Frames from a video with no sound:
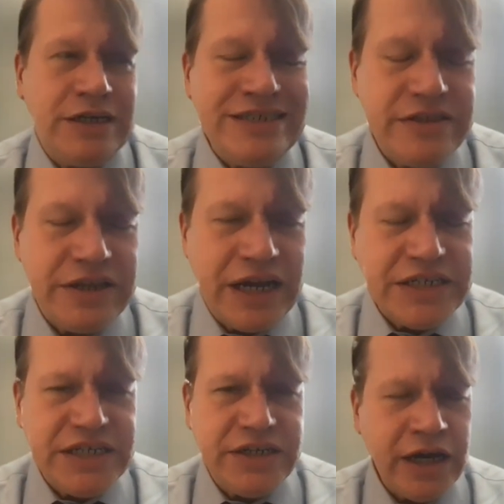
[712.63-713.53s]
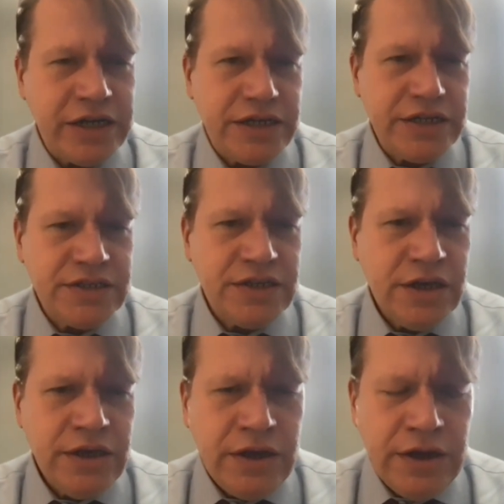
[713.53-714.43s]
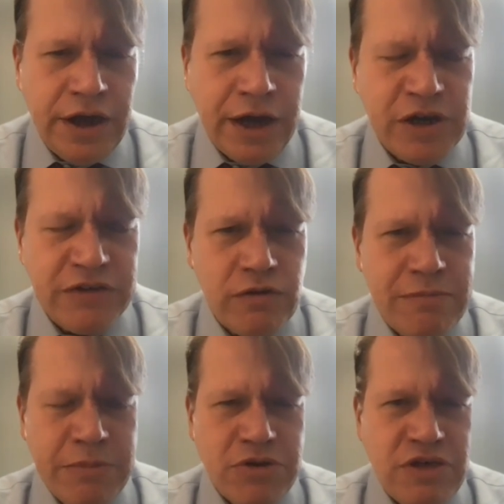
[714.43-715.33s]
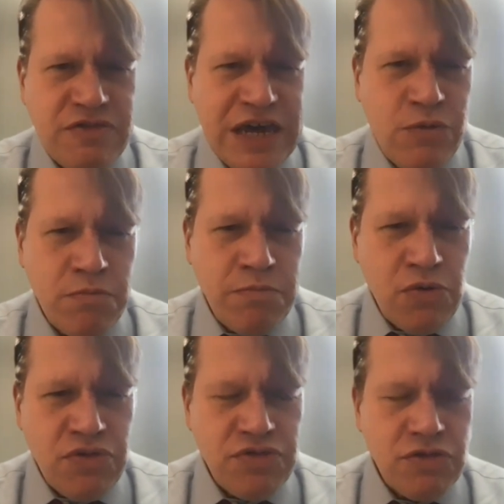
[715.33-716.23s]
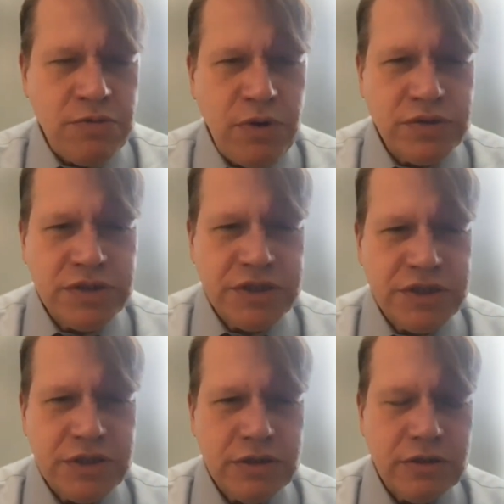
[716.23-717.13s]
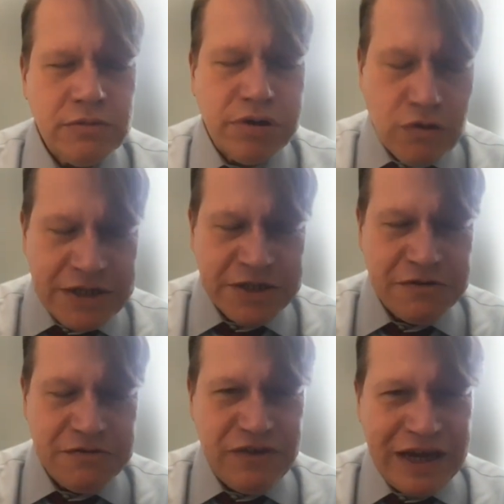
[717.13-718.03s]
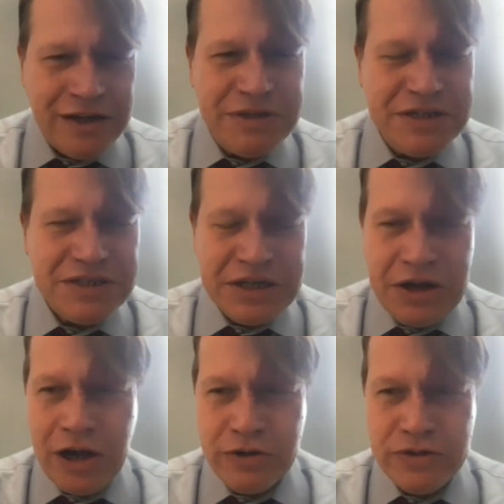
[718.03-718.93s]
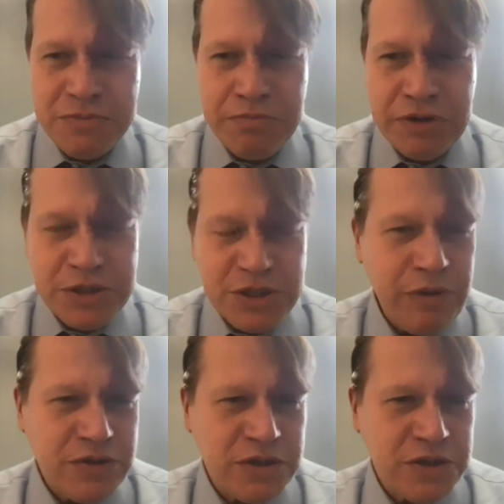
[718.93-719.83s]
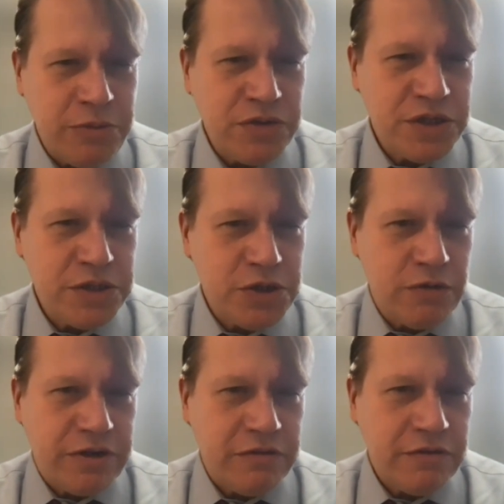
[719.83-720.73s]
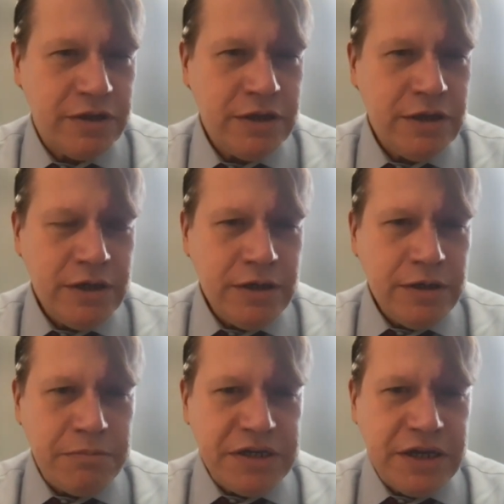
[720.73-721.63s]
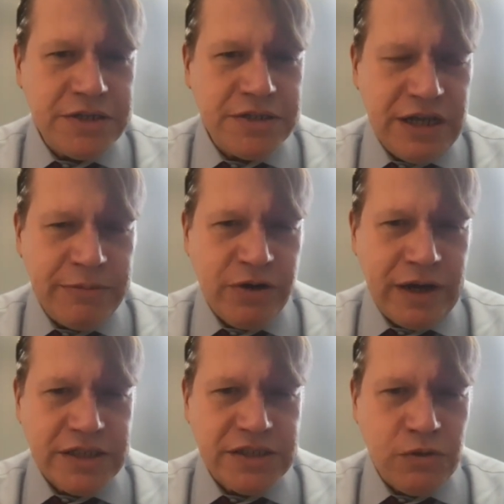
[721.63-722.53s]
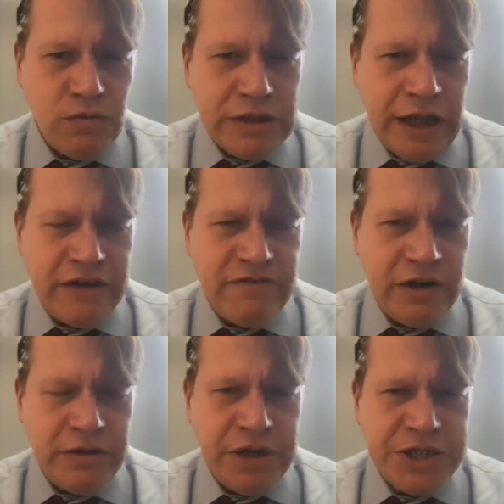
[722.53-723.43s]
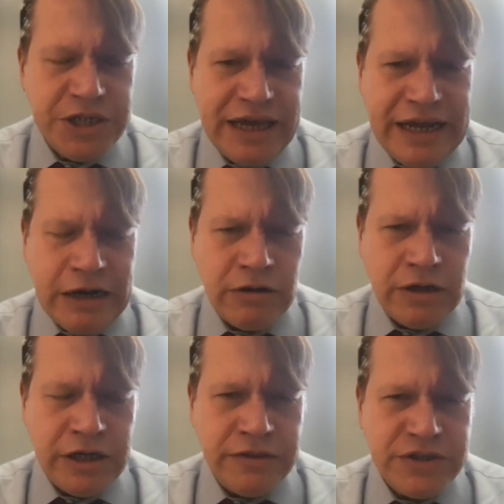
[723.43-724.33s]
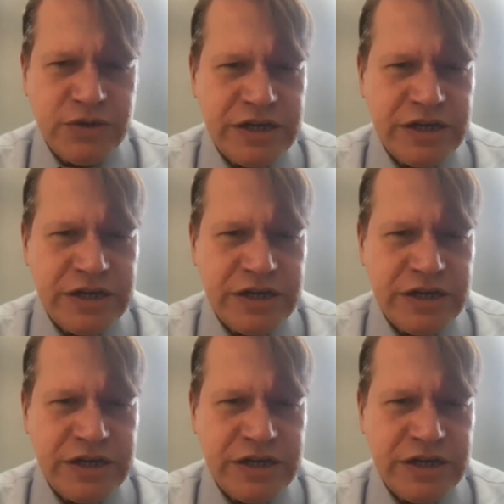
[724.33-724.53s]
into the 1990s, you have to remember that they were both the most progressive element in Congress, but in some ways also the most conservative, because the Democrats still relied very much in that era on the